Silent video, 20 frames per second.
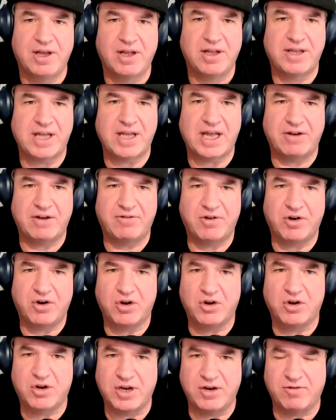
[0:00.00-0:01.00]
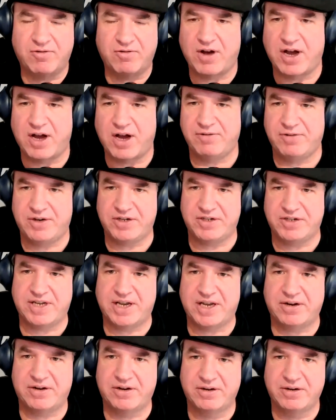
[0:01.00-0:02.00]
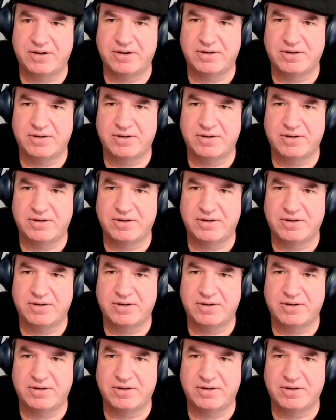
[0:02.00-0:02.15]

than if you're looking 5 years out.